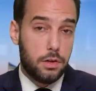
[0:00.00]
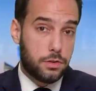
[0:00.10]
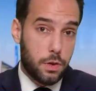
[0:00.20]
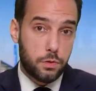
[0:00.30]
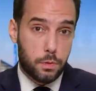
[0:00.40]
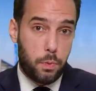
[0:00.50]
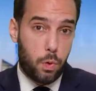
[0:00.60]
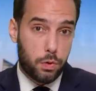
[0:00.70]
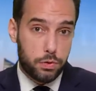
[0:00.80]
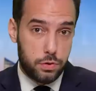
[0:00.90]
So those
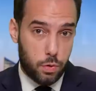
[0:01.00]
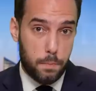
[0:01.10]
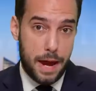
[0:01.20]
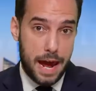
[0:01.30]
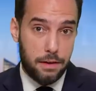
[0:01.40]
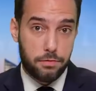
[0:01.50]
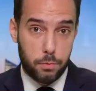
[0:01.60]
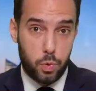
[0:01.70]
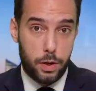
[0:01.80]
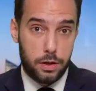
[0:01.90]
reporters who were banned
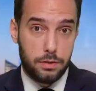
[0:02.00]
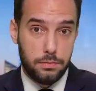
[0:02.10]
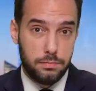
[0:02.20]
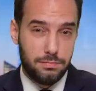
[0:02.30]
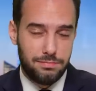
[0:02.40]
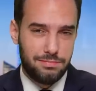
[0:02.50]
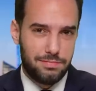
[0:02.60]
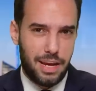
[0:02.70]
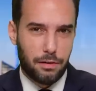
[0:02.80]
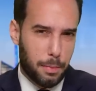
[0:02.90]
from Twitter,
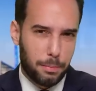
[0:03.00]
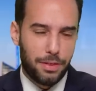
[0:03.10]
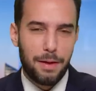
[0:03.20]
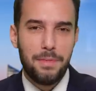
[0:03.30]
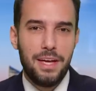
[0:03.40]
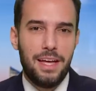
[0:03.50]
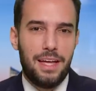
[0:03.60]
yeah, remember them?